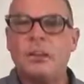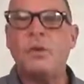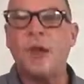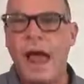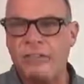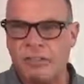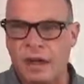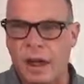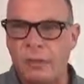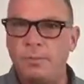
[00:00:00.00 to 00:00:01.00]
to
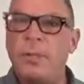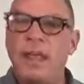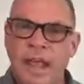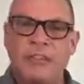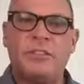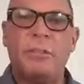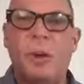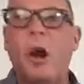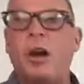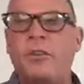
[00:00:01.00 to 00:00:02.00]
lifestyle. It's
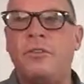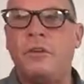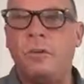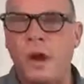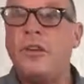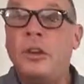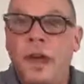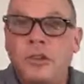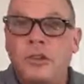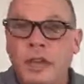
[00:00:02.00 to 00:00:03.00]
part of what you
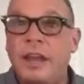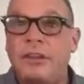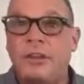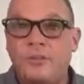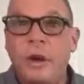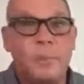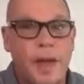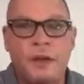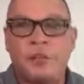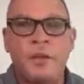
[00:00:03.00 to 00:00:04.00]
do, and you tend to feel
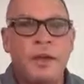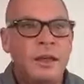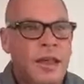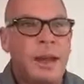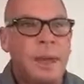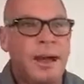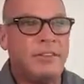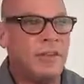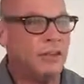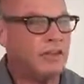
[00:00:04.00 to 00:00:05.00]
better. If
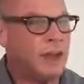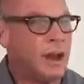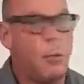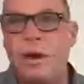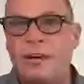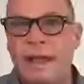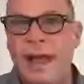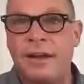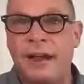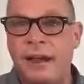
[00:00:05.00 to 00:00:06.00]
anybody's ever said, I worked
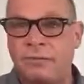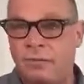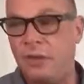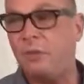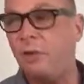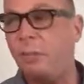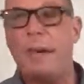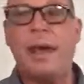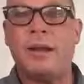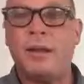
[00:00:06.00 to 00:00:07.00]
out and I didn't feel
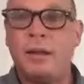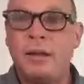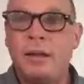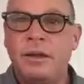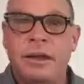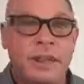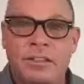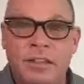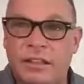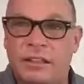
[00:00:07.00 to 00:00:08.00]
better,
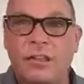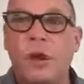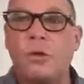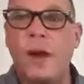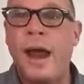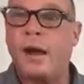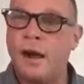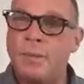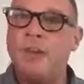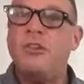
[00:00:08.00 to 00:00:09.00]
it's, it's so
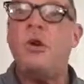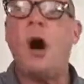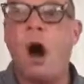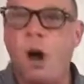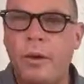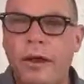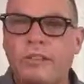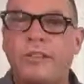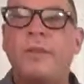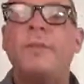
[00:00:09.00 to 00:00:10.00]
rare. I mean, you
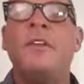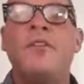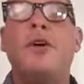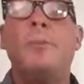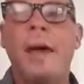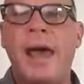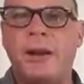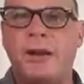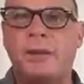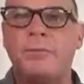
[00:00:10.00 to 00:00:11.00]
always feel
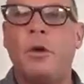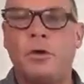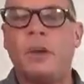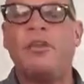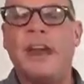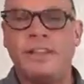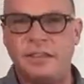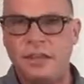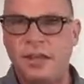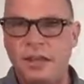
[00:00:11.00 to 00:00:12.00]
better on those days
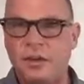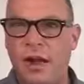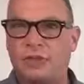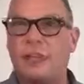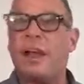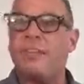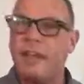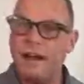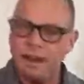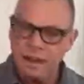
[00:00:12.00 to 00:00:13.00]
that you get your
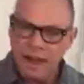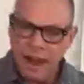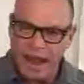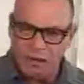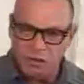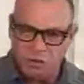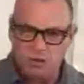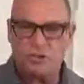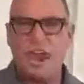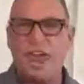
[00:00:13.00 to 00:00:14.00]
exercise in. And you
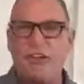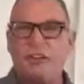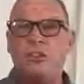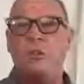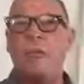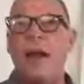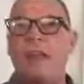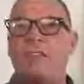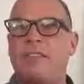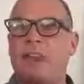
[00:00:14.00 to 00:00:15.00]
change your
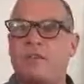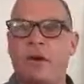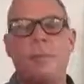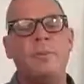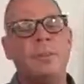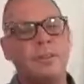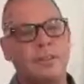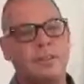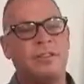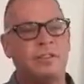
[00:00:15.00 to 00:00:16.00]
mindset from
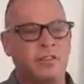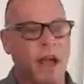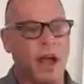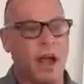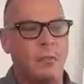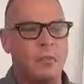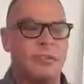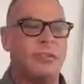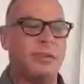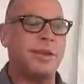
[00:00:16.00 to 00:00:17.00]
this is a job,
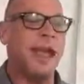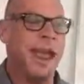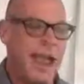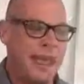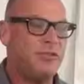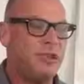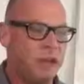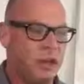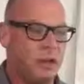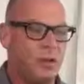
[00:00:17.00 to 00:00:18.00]
this is something I have to
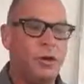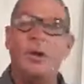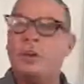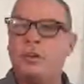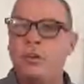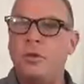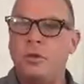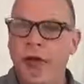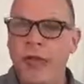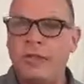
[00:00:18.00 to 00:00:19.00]
do,
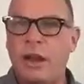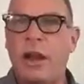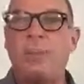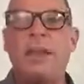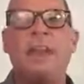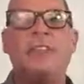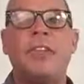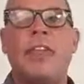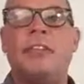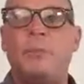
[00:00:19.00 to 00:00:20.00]
to lifestyle
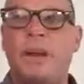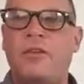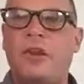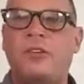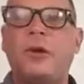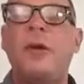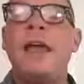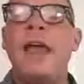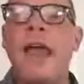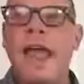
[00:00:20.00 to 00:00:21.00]
because it's beneficial
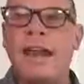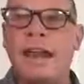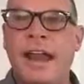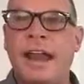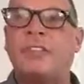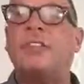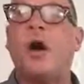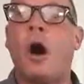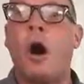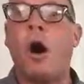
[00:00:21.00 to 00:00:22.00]
and enhances
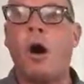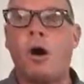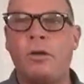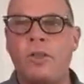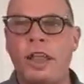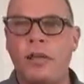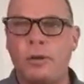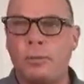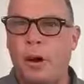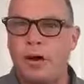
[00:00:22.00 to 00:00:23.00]
all the
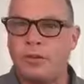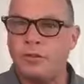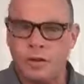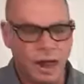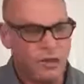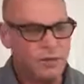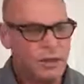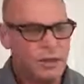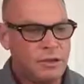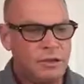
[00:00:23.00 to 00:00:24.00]
other parts of your life.
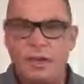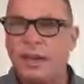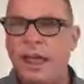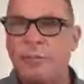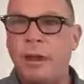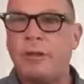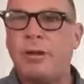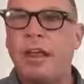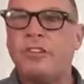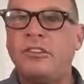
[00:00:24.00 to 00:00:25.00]
You tend to have better
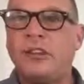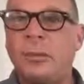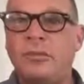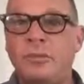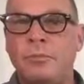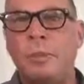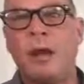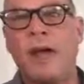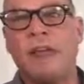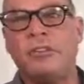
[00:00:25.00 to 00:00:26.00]
relationships,
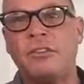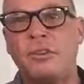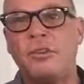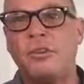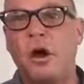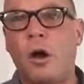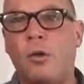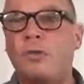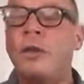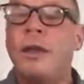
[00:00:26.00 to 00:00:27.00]
better actions towards your
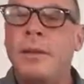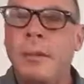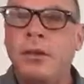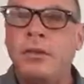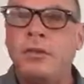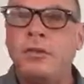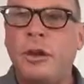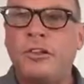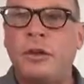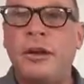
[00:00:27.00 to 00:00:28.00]
goals, better
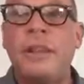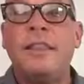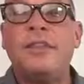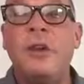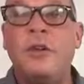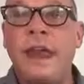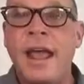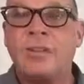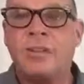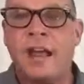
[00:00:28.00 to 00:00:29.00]
nutrition. There's no
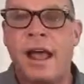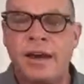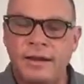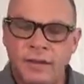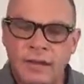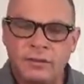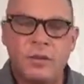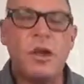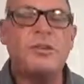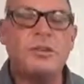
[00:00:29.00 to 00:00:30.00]
downside.
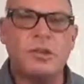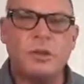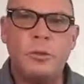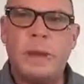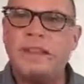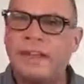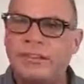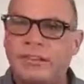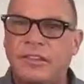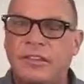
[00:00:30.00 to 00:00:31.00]
So those are the two big
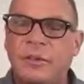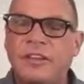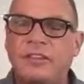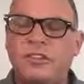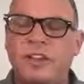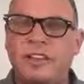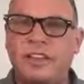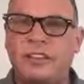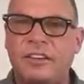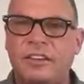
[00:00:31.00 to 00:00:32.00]
things is it increases your
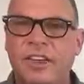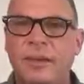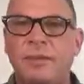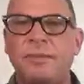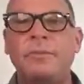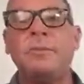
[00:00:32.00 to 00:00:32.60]
consistency